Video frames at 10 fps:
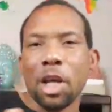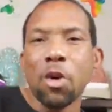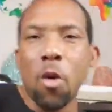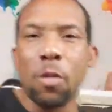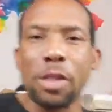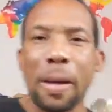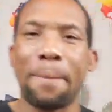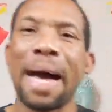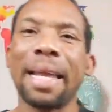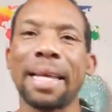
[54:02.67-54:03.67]
almost a
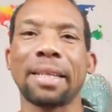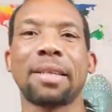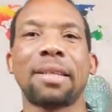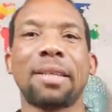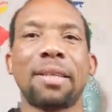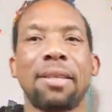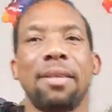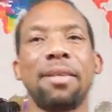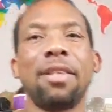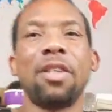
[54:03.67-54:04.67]
balance,
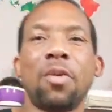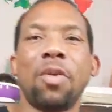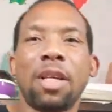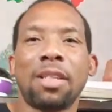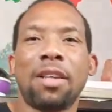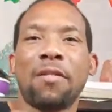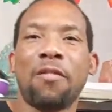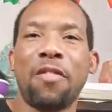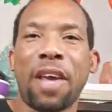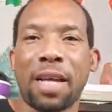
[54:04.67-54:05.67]
only because of the
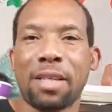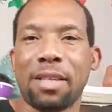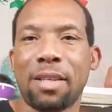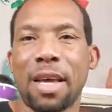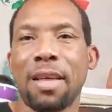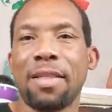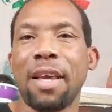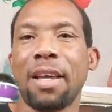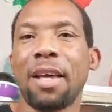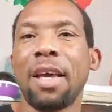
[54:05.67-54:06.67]
fixed, I
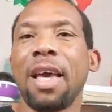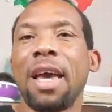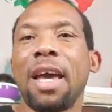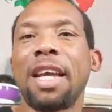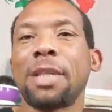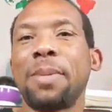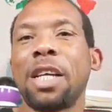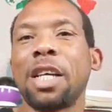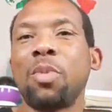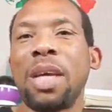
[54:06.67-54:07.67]
think. And that's
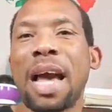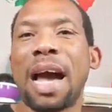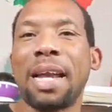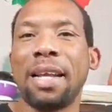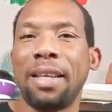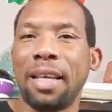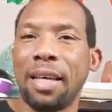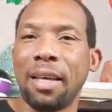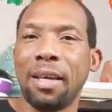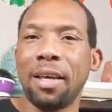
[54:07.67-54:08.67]
because we added
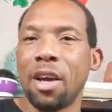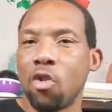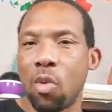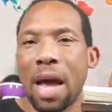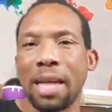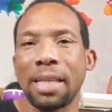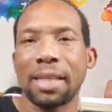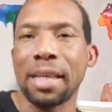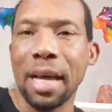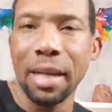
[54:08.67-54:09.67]
the rising
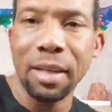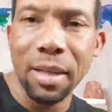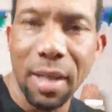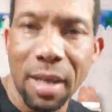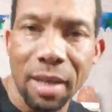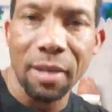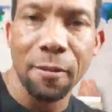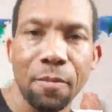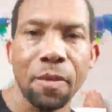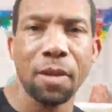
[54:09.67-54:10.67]
sign to that,
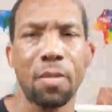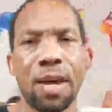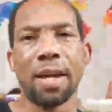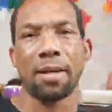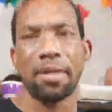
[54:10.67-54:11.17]
correct?